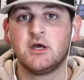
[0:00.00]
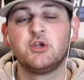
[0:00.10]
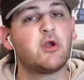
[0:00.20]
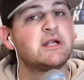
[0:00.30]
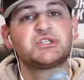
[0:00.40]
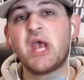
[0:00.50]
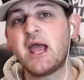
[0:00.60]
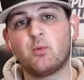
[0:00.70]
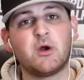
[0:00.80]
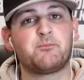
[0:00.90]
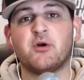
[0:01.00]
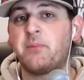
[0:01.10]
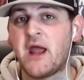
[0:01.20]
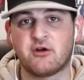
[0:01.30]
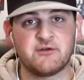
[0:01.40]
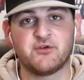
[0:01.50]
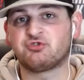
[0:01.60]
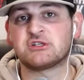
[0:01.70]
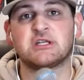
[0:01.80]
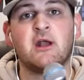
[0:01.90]
You can say we're preparing for
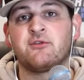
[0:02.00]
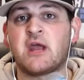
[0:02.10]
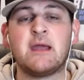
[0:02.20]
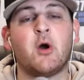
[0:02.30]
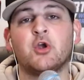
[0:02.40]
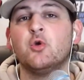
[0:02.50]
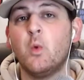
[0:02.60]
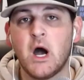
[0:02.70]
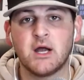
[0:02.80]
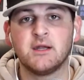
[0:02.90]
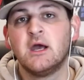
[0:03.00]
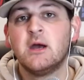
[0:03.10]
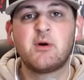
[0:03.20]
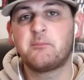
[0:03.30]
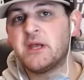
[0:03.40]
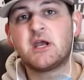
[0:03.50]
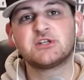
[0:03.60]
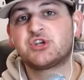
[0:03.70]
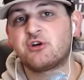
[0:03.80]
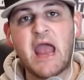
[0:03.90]
just another game all you want, but
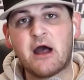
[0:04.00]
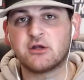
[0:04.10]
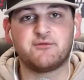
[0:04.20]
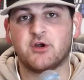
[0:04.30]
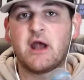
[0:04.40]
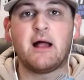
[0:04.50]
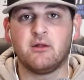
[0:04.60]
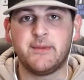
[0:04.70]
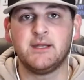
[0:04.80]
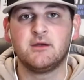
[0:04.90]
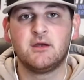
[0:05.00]
because you're out of your element